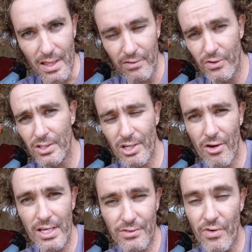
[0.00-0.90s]
The
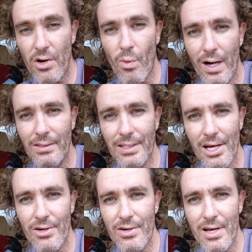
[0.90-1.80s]
FritzCo is very well
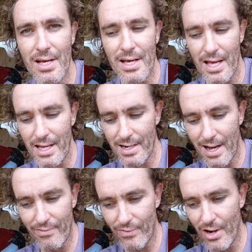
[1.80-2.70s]
known, and
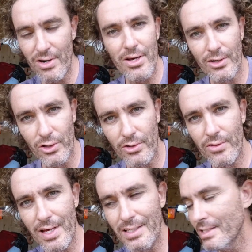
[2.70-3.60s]
I've only heard good
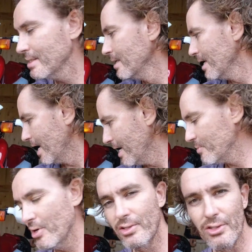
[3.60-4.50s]
things. I am
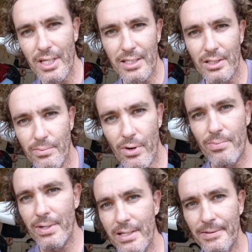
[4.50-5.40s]
going to test it
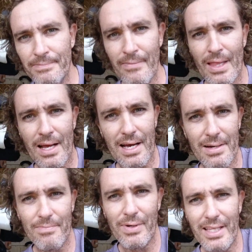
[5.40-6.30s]
properly.
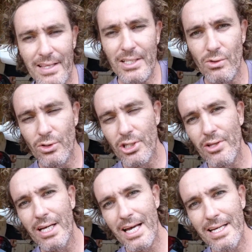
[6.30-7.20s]
But then there's also
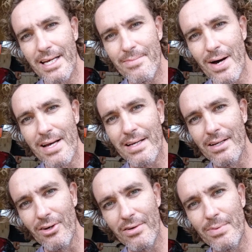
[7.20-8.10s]
the KK bike. A
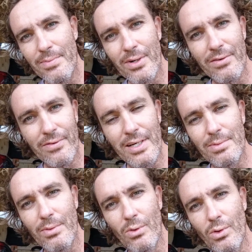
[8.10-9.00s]
lot of people on
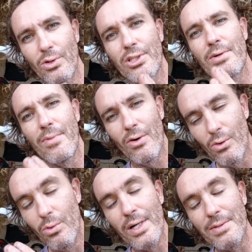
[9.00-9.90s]
Facebook will also
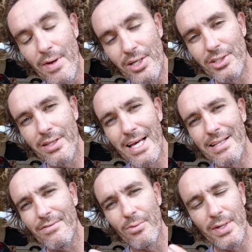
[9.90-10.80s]
always mention
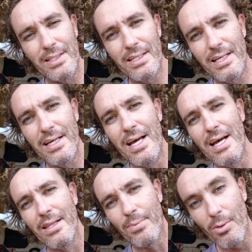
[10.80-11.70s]
that, from Italy.
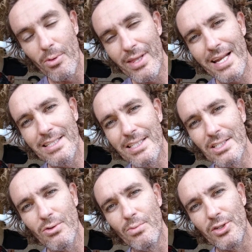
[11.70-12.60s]
The problem with that is
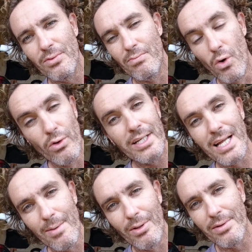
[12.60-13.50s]
it's almost more than
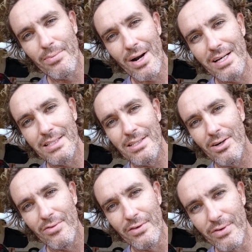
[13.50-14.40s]
double the price
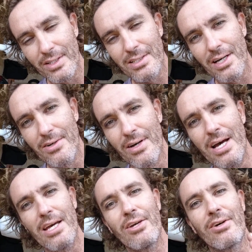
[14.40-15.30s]
of the FritzCo.
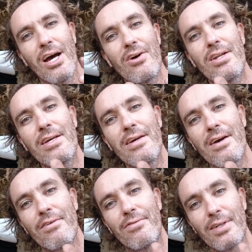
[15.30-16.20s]
You can only
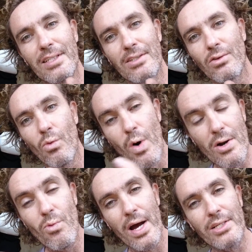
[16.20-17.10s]
fit it
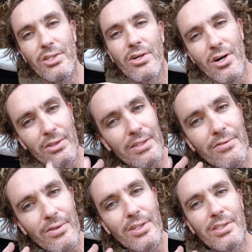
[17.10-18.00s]
one way, so you can't
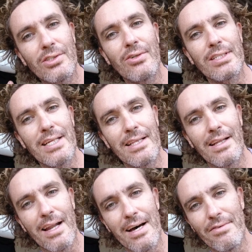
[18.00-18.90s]
invert it to extend
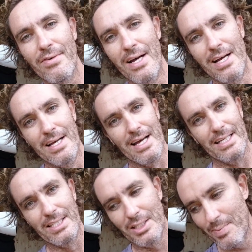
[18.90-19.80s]
the life.
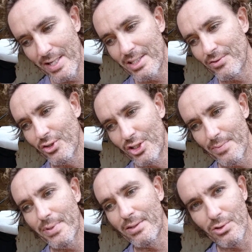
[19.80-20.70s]
It's expensive to
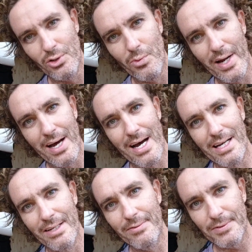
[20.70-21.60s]
ship it to where I
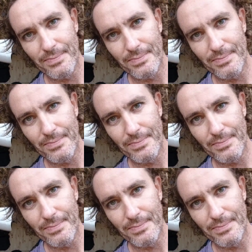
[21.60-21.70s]
live.